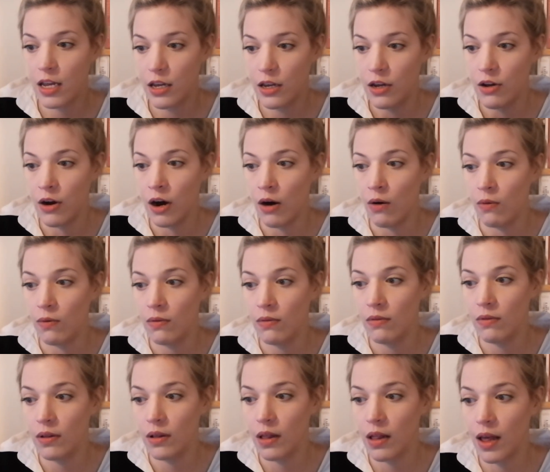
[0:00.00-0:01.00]
you know
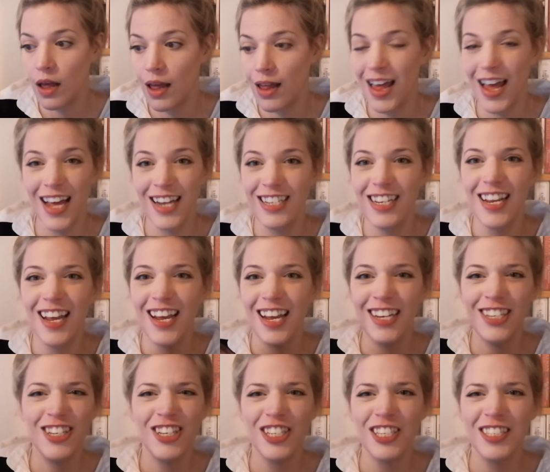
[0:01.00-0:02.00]
it
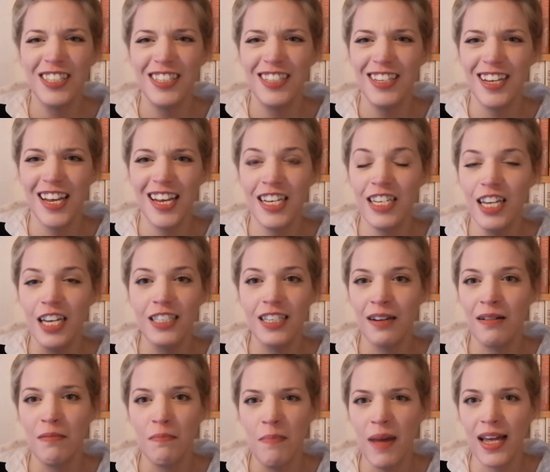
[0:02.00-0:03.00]
it just it
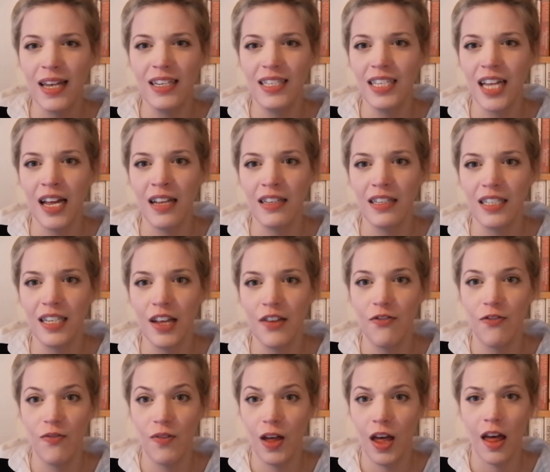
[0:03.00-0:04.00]
doesn't make sense
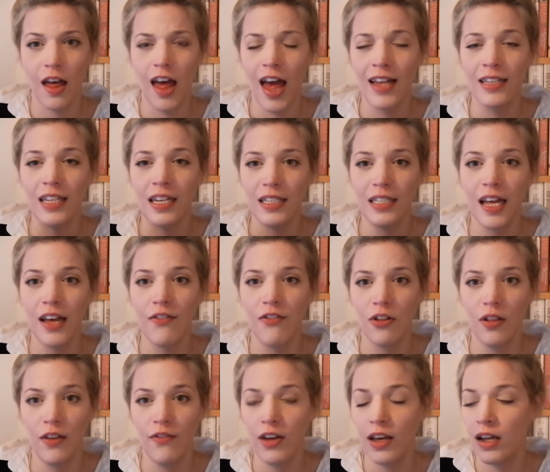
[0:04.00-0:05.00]
if as i say
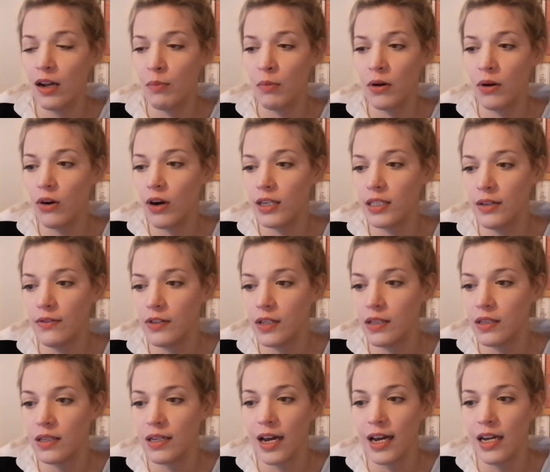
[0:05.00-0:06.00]
for living in a progressive
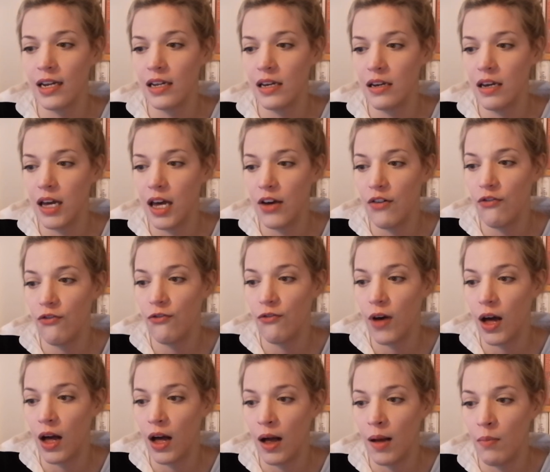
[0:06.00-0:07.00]
society if
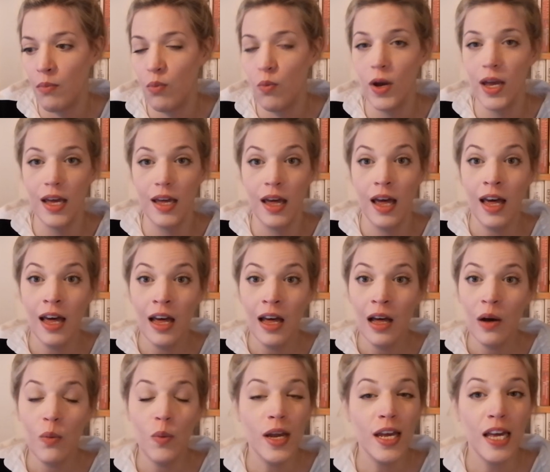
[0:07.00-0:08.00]
um, we
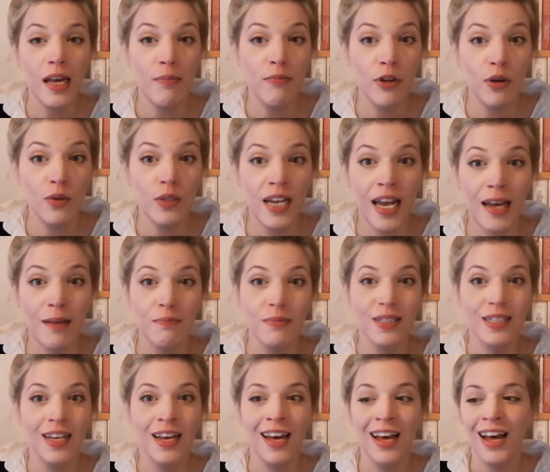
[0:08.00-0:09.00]
we keep those names